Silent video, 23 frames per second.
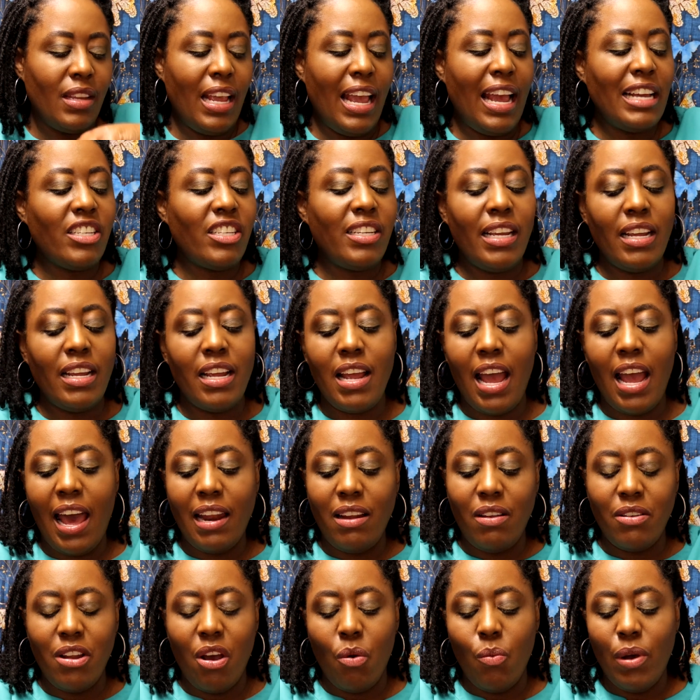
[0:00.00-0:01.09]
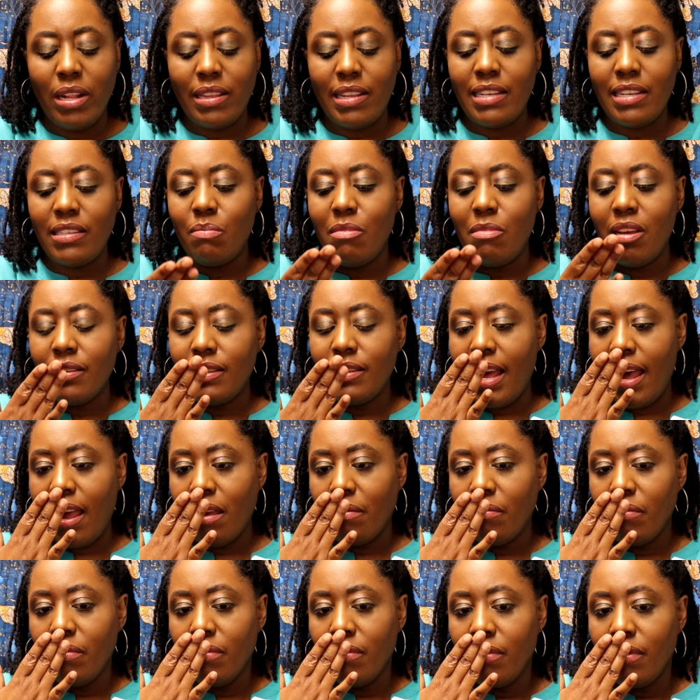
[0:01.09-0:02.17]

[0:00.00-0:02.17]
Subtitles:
Actually, I don't know what that smells like.